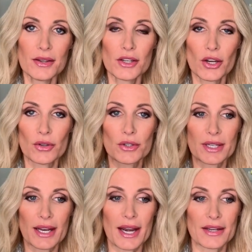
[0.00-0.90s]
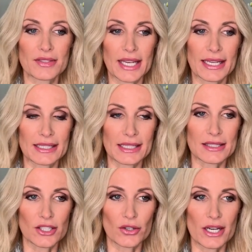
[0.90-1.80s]
you know, you can kind of take into
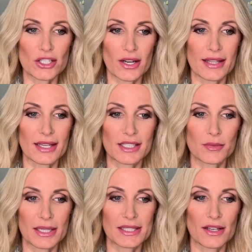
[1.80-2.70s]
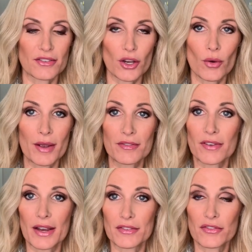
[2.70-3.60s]
consideration, I think to myself, oh, I'm
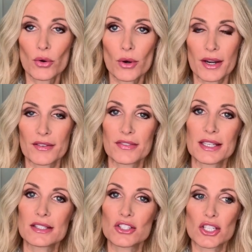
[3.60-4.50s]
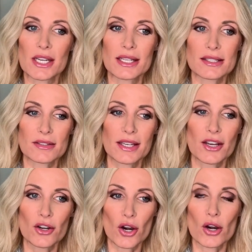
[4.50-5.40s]
five four, and if these jeans
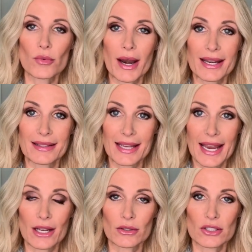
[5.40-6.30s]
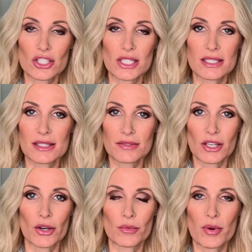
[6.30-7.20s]
hit her right at the ankle and she's,
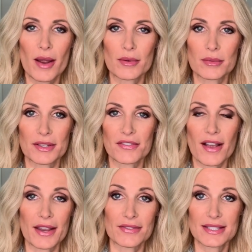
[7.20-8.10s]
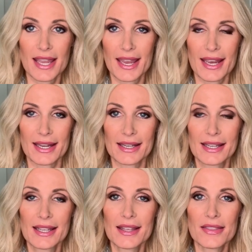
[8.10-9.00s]
you know, probably
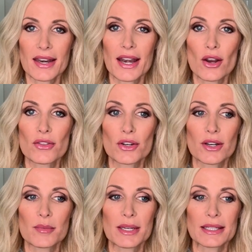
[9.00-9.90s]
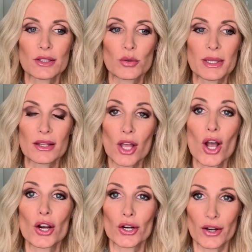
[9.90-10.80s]
5'10", then I know they're gonna be a little bit
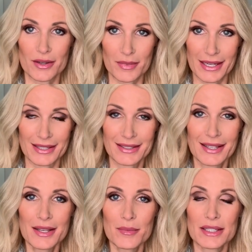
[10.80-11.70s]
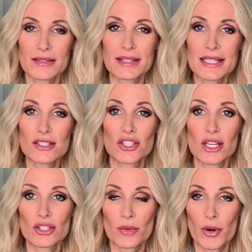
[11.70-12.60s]
longer on me. But these
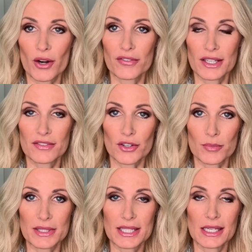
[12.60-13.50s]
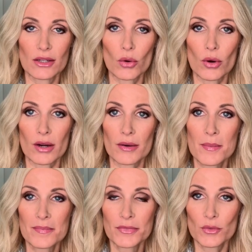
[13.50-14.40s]
jeans are perfect for petite
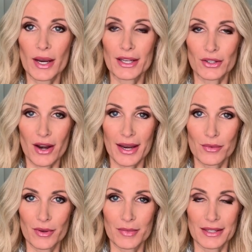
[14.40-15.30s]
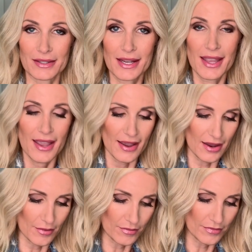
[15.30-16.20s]
or regular height women.
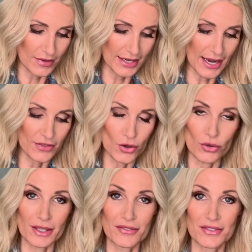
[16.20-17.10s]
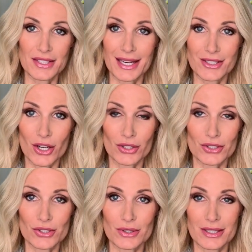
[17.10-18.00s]
Um, again, they're only
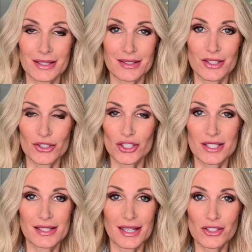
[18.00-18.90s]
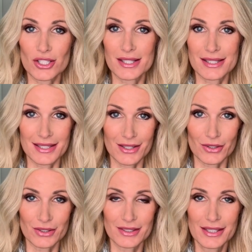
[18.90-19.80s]
$58, so they're just such a
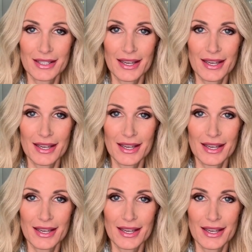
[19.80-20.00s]
steal.